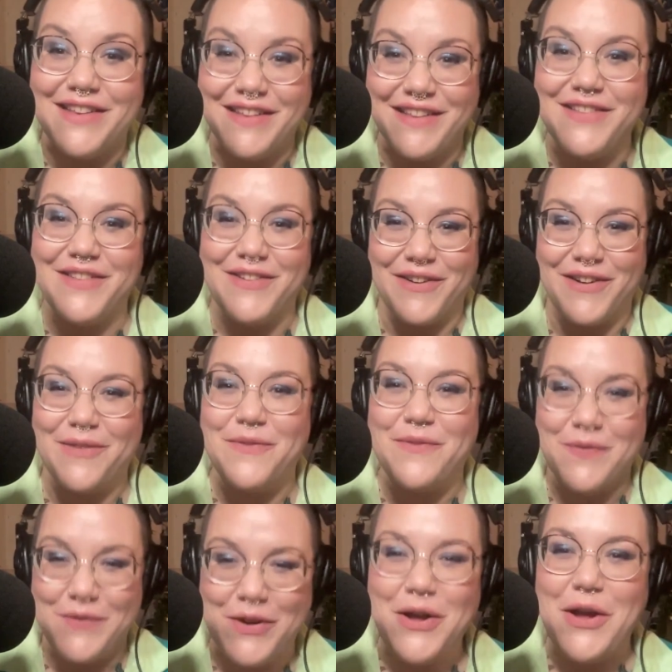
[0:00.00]
sort
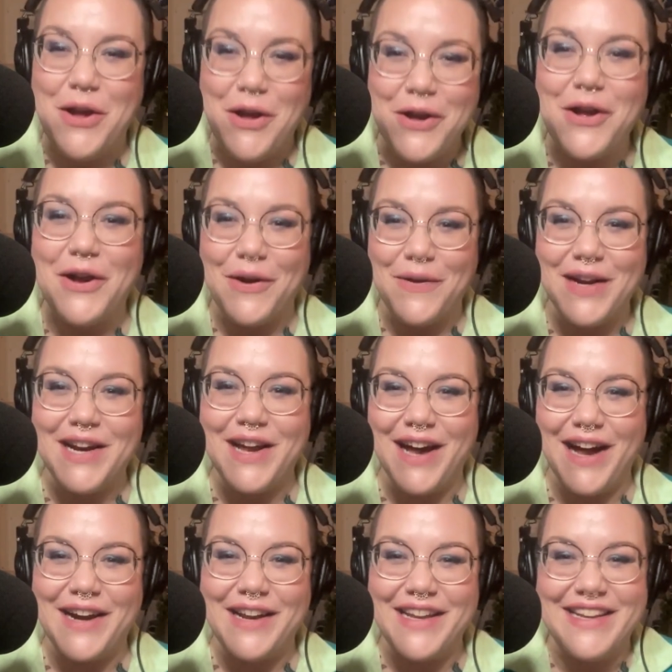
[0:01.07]
of going
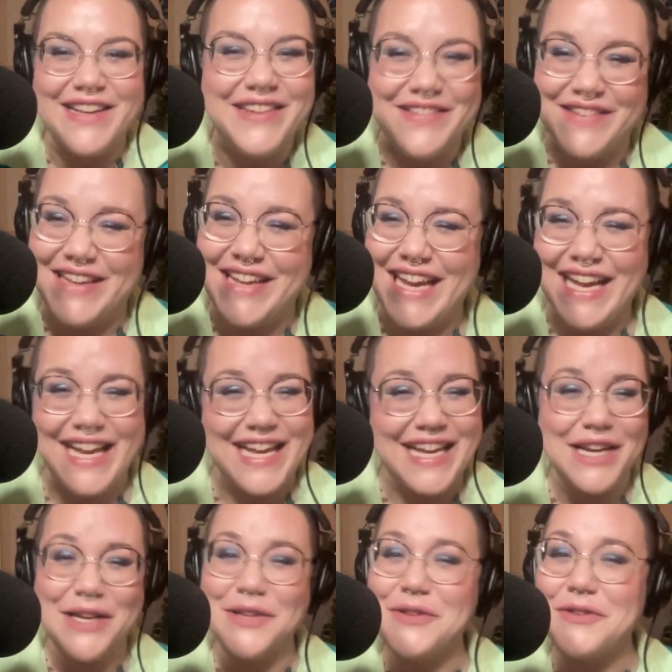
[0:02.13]
on.
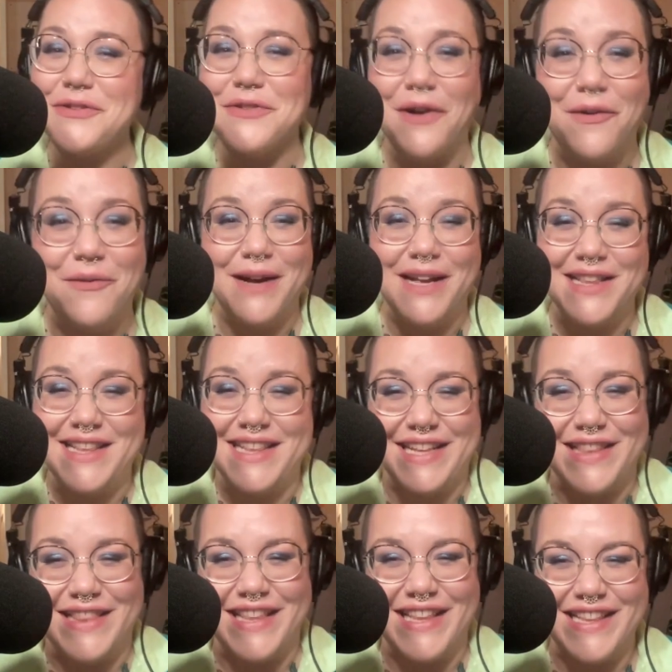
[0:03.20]
So
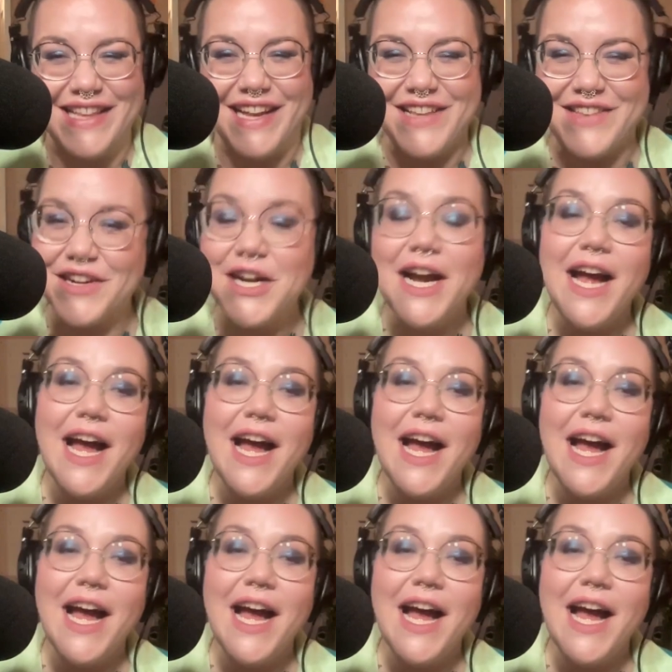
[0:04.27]
synthesizer.